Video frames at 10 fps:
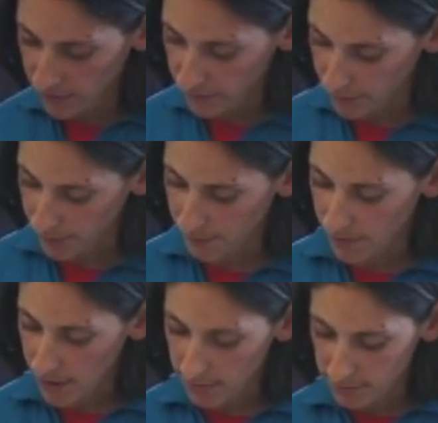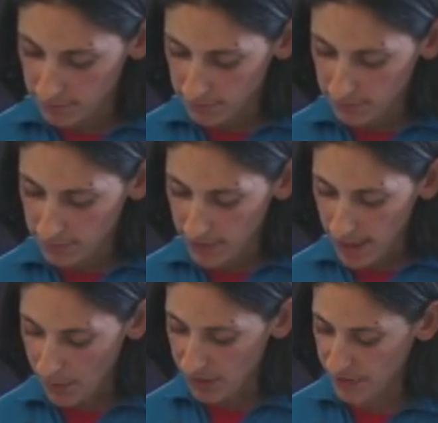So
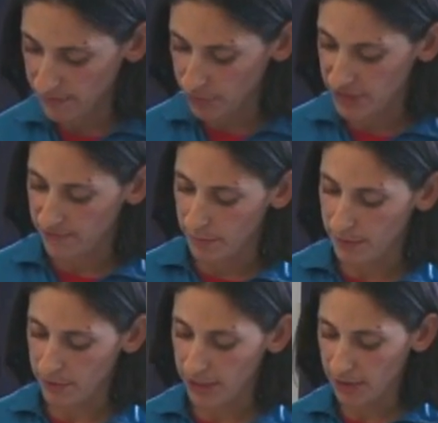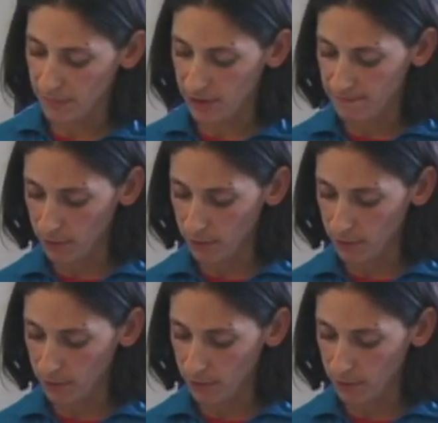I want to be a voice for people like me,